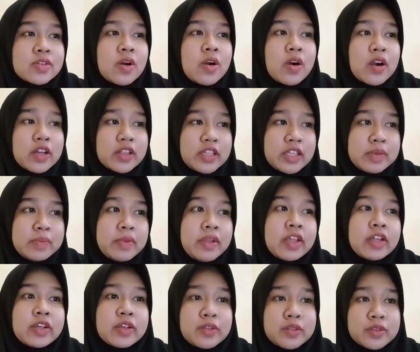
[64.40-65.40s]
or team
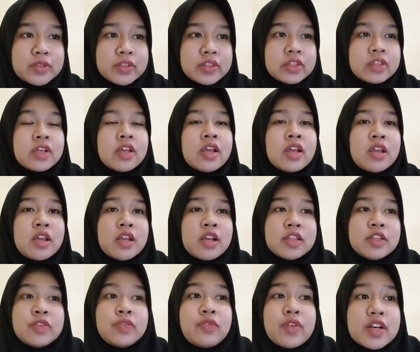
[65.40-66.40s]
include:
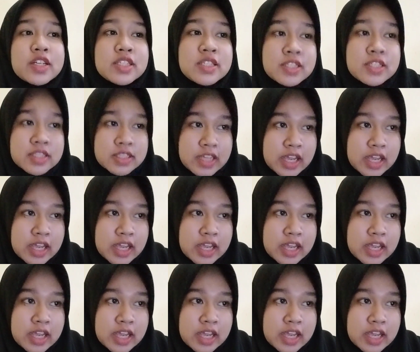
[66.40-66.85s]
the first